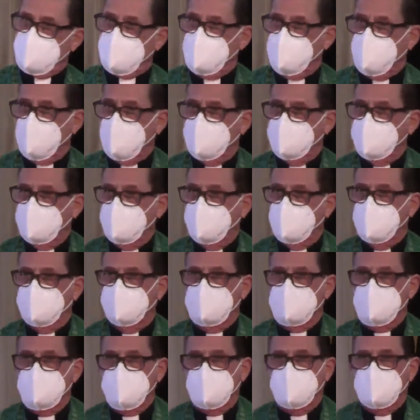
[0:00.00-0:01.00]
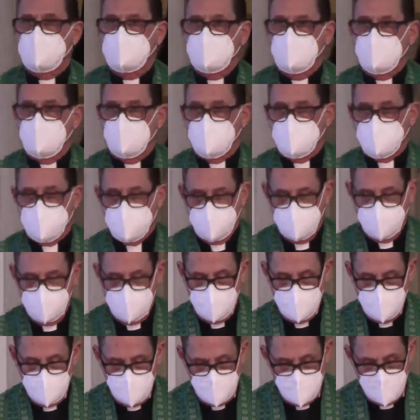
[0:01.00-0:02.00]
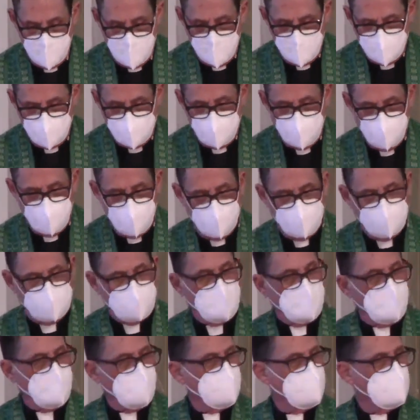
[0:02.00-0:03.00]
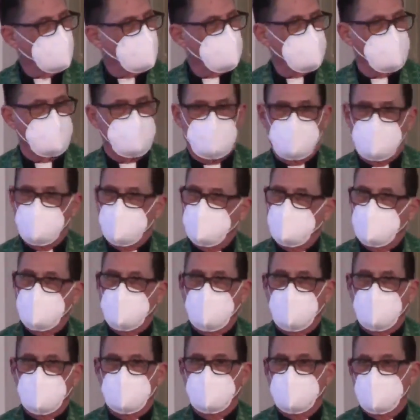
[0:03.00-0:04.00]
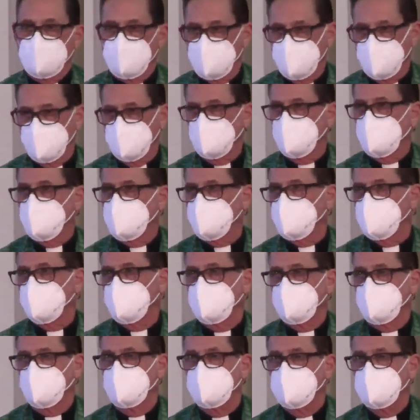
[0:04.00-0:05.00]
I'm up here every Sunday morning. Do unto others as you would have them do unto you.